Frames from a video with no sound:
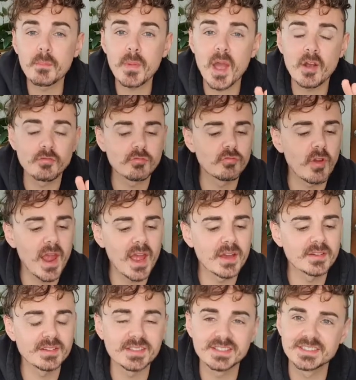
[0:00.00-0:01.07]

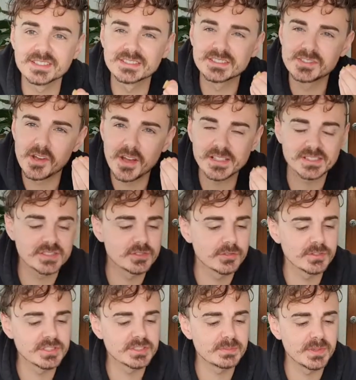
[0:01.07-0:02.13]
around it is nice and
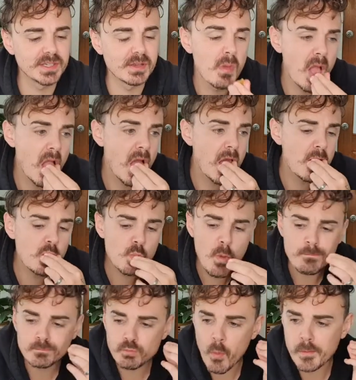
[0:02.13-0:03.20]
crispy.
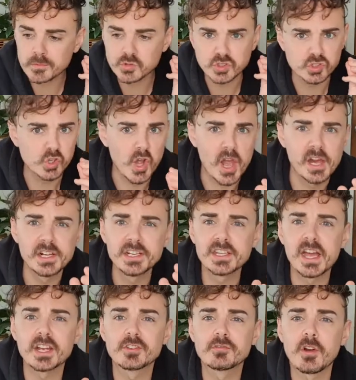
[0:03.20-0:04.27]
So you hear
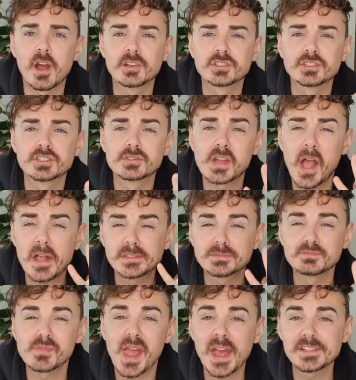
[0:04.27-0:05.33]
that crunch
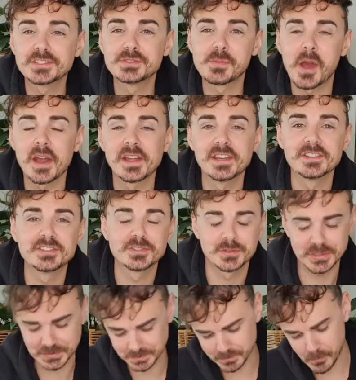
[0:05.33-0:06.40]
as you're biting into
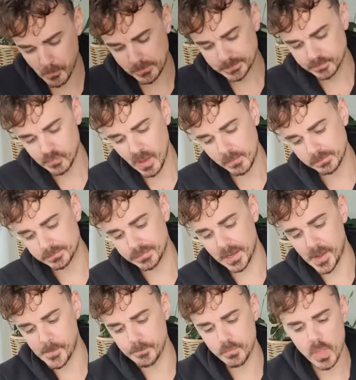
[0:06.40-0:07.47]
it.
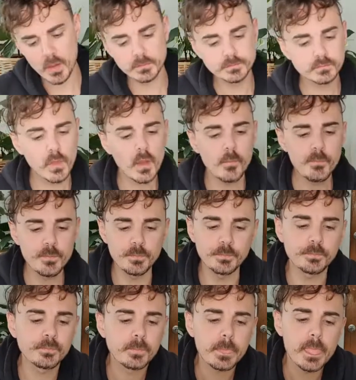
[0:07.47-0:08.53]
But
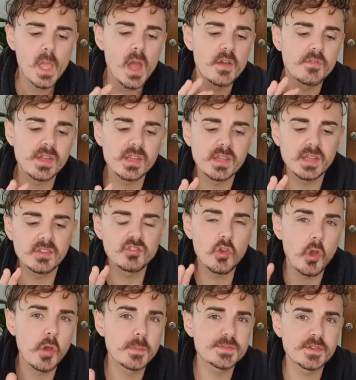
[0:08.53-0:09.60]
I think in
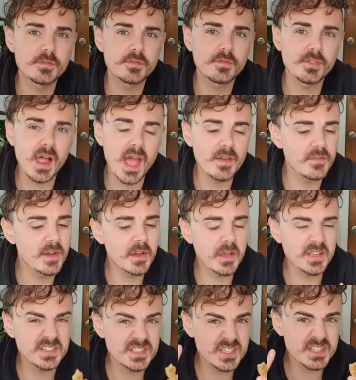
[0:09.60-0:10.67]
terms of flavor,
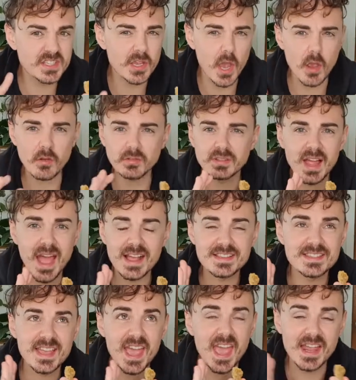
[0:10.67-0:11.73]
it just
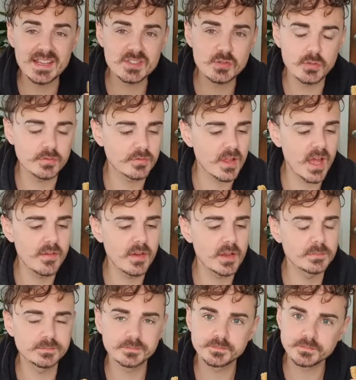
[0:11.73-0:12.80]
lacks any sort of
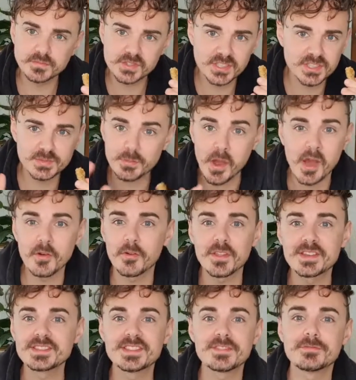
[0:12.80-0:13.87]
flavor. Despite all
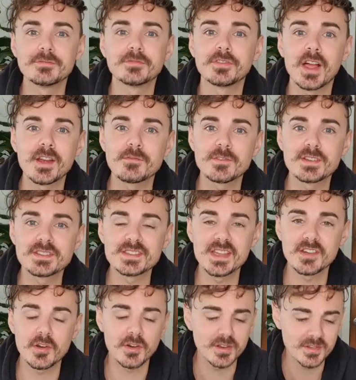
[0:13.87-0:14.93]
these different flavorings they've
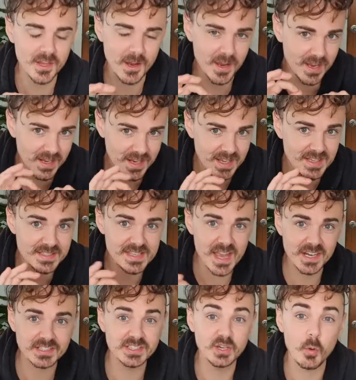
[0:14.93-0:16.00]
got in there, it is
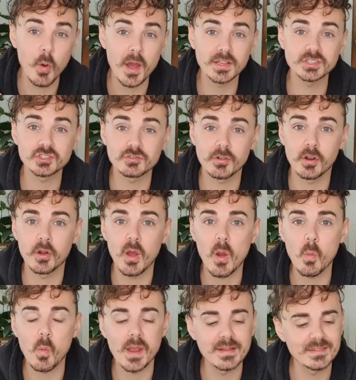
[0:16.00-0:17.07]
actually quite strong
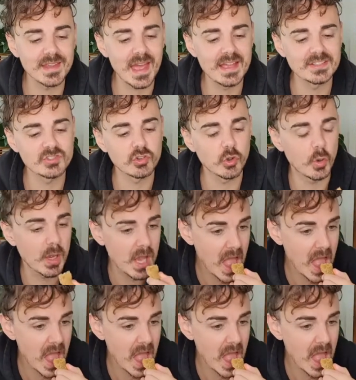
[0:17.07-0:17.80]
wheat taste to it.